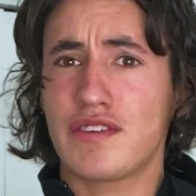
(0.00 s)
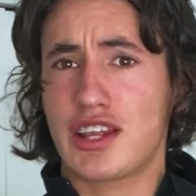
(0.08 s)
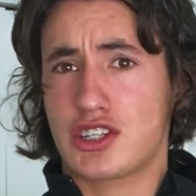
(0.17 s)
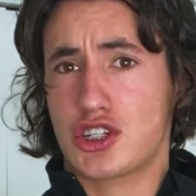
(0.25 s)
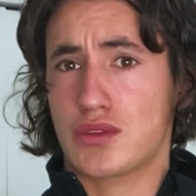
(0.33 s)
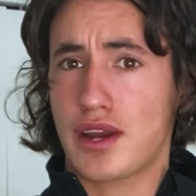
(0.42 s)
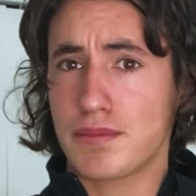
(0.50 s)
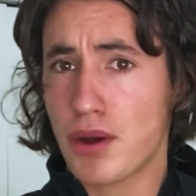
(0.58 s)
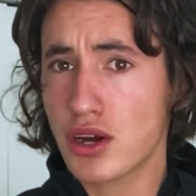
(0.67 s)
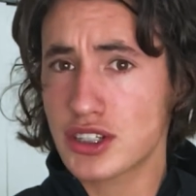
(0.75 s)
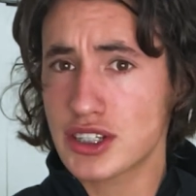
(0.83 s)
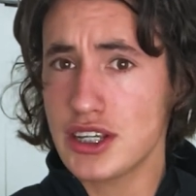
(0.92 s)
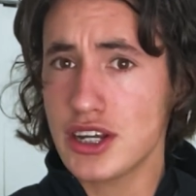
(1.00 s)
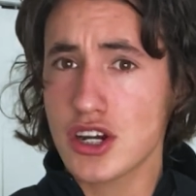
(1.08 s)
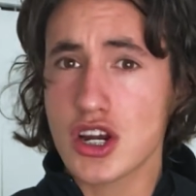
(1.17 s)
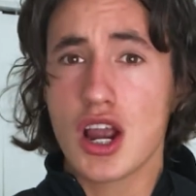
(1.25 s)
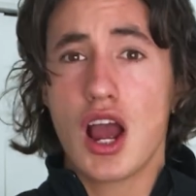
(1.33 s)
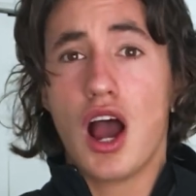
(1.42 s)
advanced terrain park
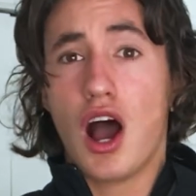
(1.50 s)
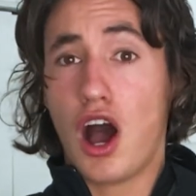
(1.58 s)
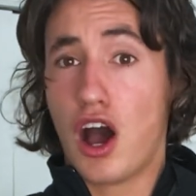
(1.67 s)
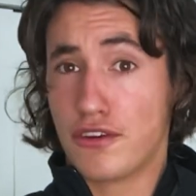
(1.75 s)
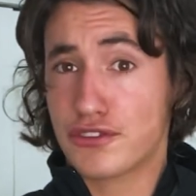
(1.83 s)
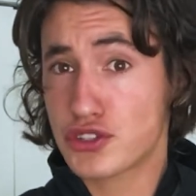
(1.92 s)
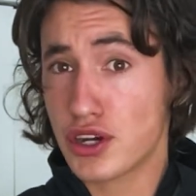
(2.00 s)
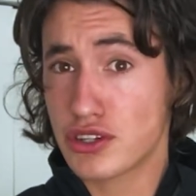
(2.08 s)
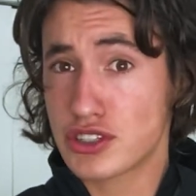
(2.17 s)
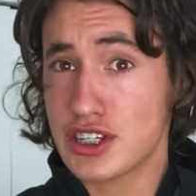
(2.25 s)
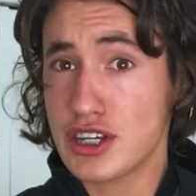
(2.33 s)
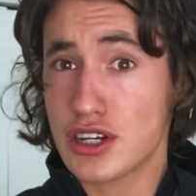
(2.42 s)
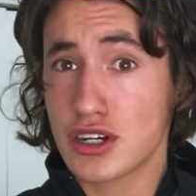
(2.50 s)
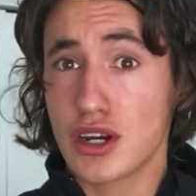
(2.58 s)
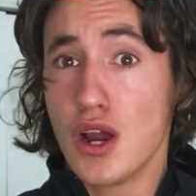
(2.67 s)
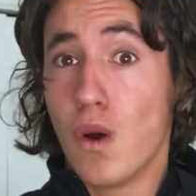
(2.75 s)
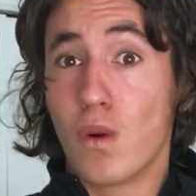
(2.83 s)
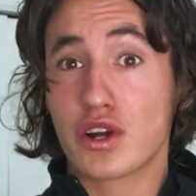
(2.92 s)
skier, off-trail
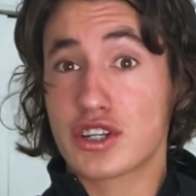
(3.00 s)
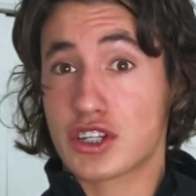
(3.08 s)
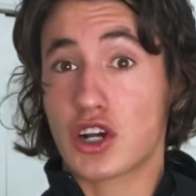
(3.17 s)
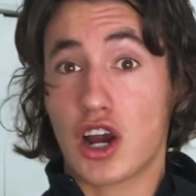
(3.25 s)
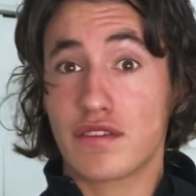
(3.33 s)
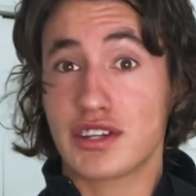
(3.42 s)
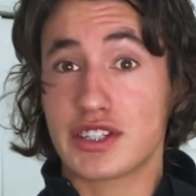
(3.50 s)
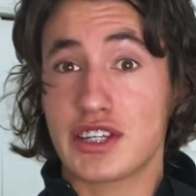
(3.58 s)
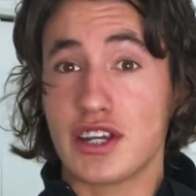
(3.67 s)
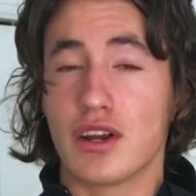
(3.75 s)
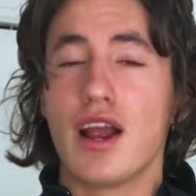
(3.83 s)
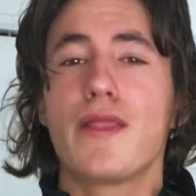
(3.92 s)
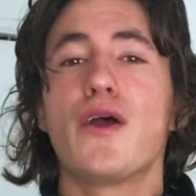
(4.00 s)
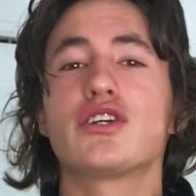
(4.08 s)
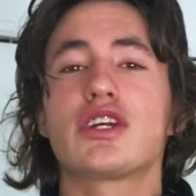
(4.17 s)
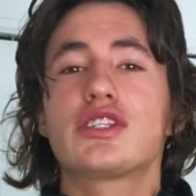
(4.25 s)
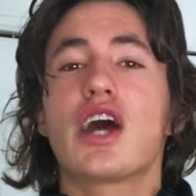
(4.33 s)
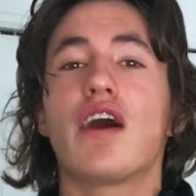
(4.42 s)
skier, or just carving skier, there's
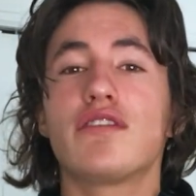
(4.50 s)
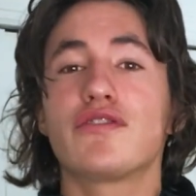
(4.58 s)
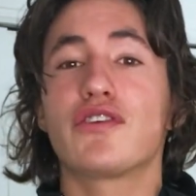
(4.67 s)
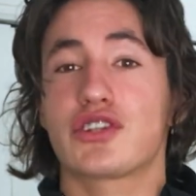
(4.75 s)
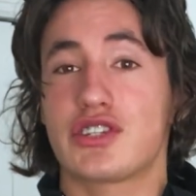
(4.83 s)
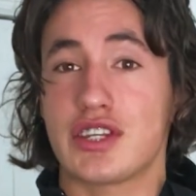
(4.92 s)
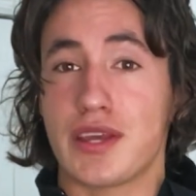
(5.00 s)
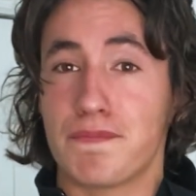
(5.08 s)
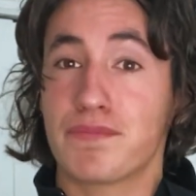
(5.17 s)
a ton of diversity.